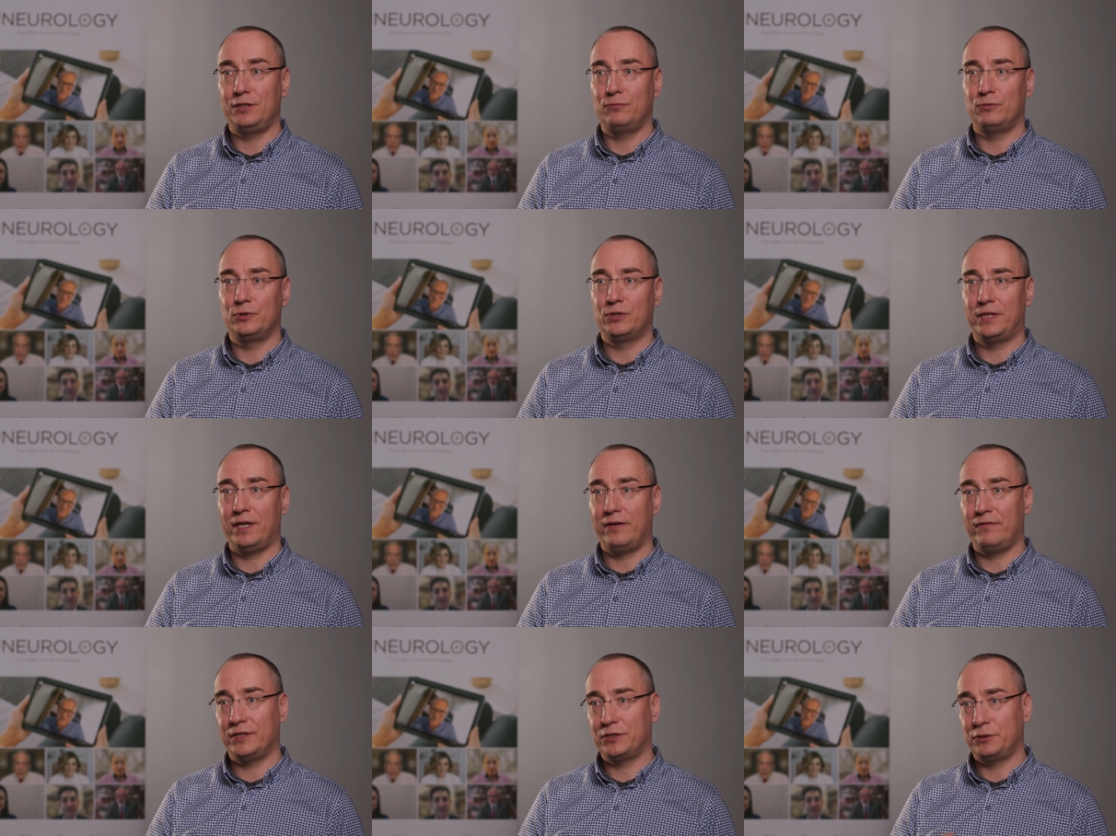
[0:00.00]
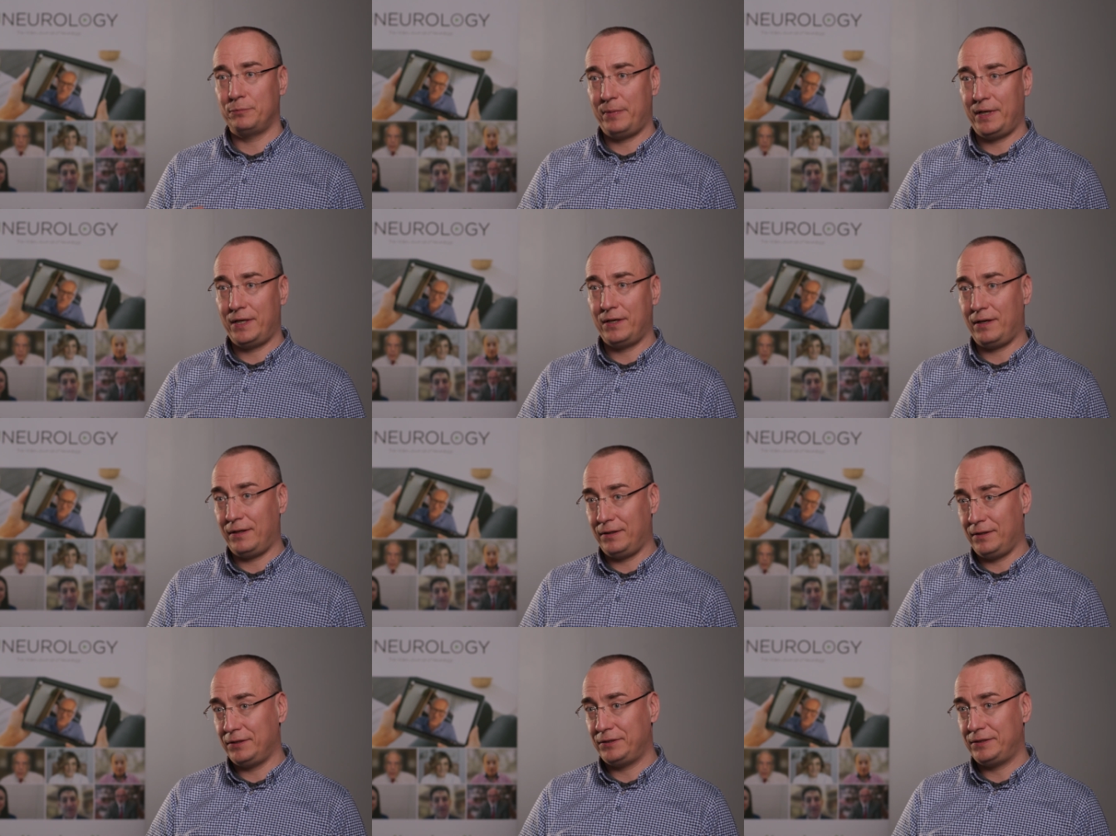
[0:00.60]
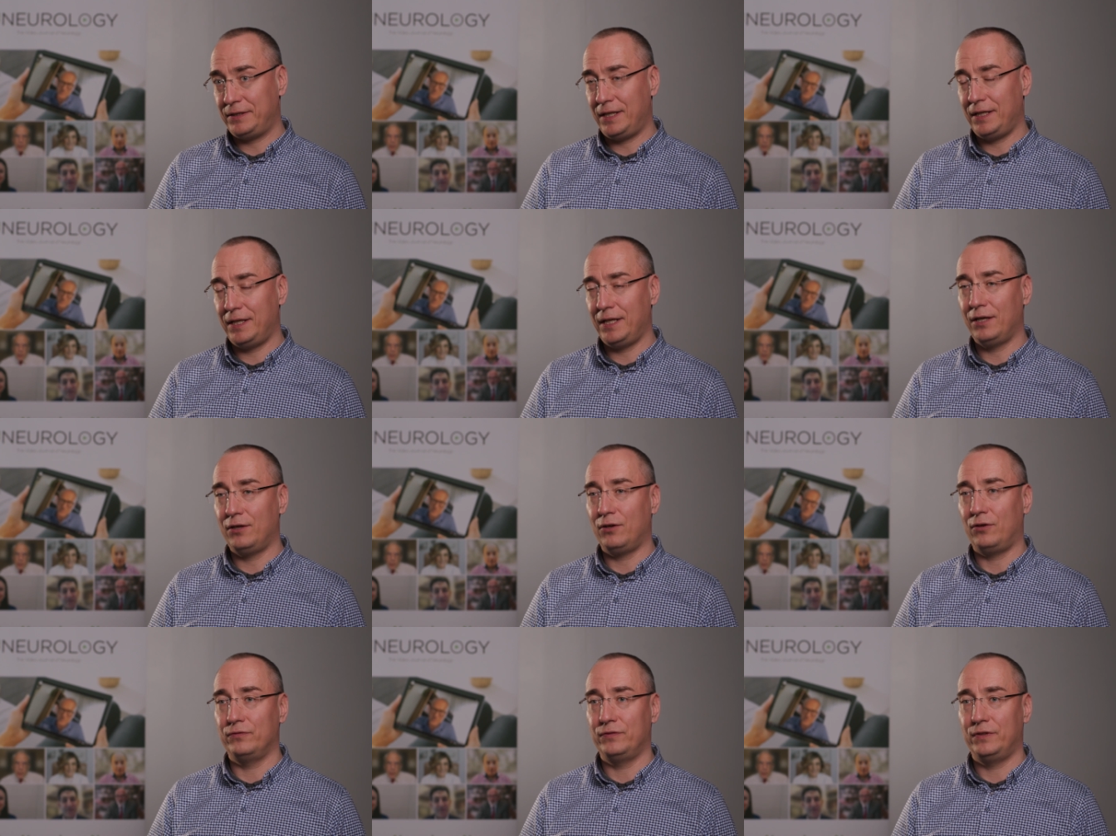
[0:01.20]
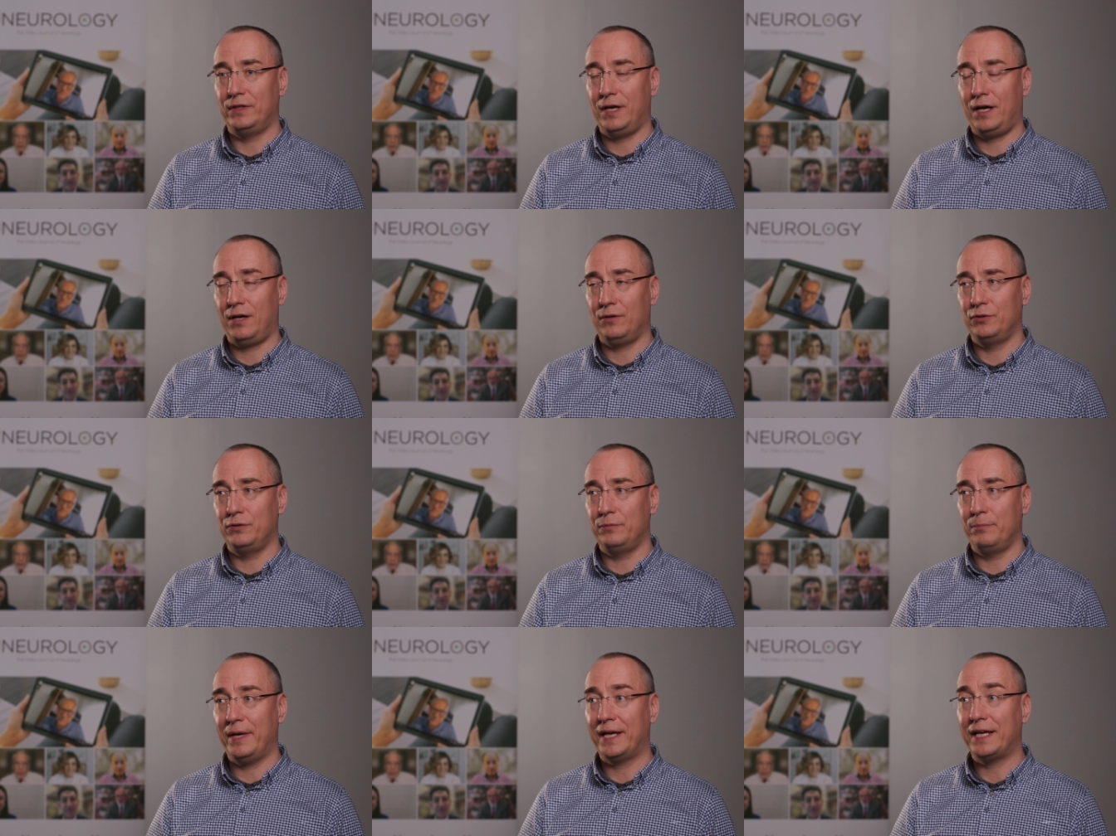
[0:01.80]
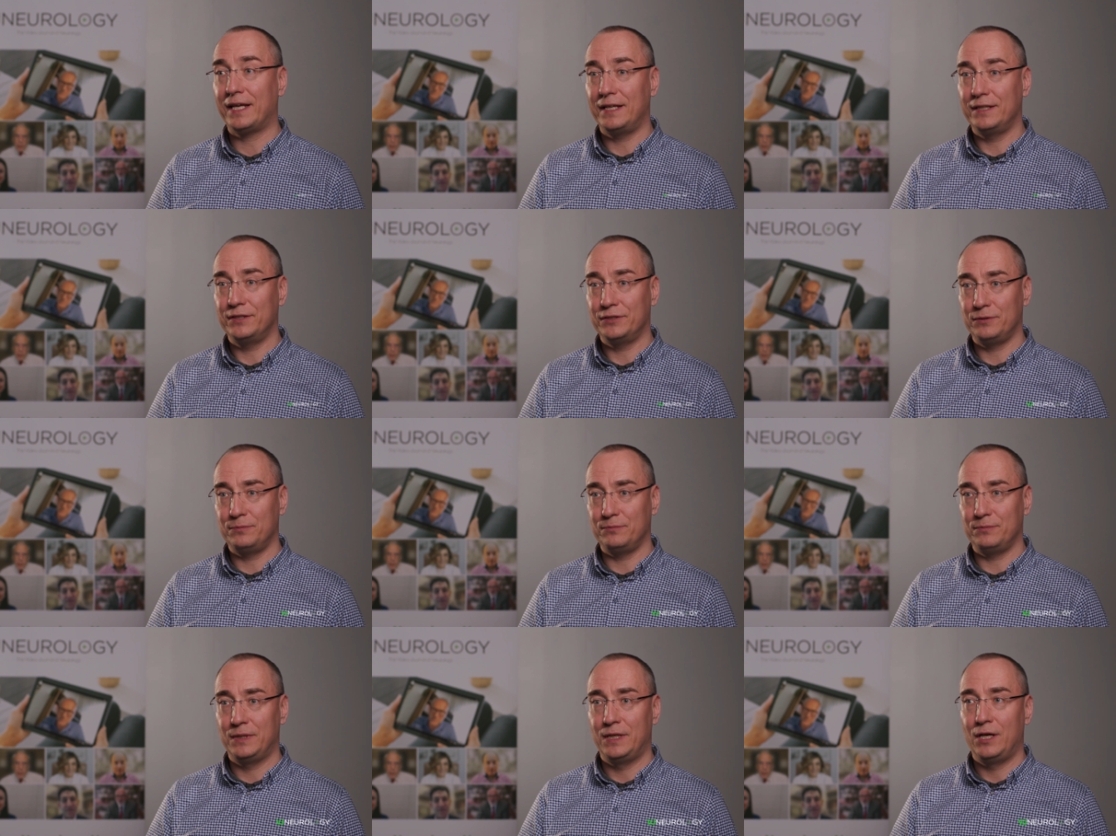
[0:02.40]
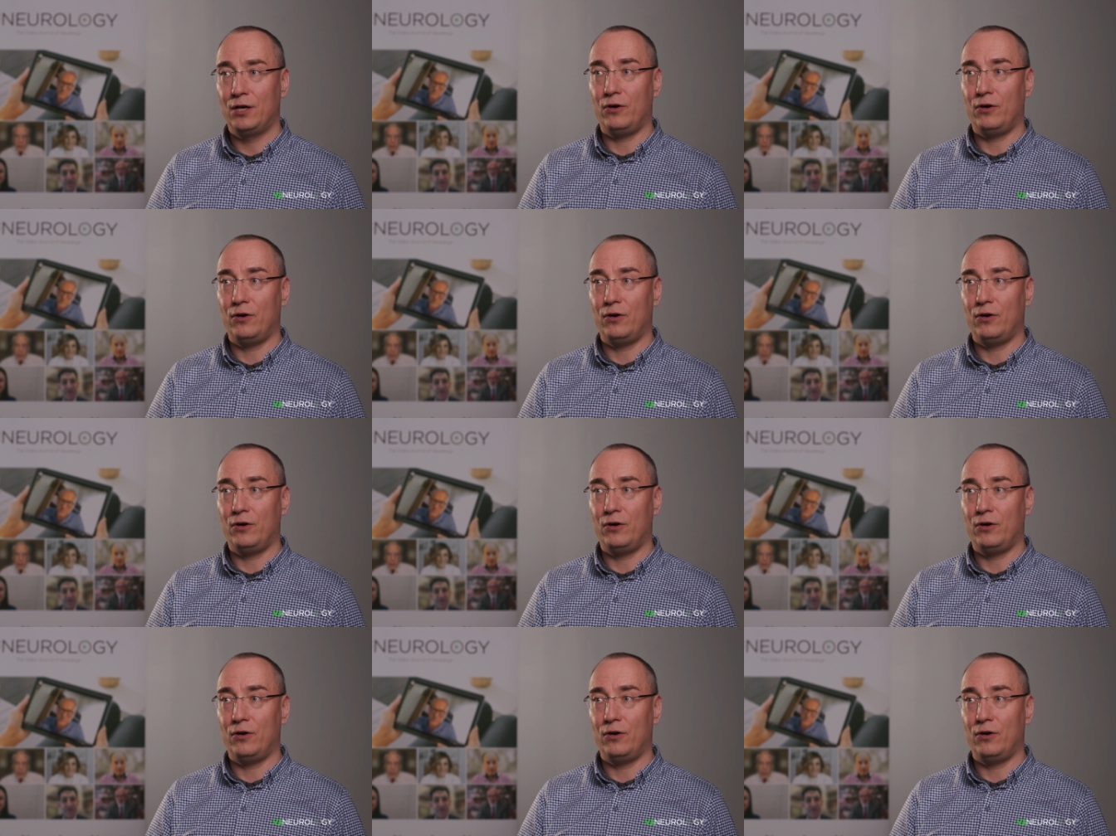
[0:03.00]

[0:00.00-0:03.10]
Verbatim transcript: it would give us better understanding of how the mechanism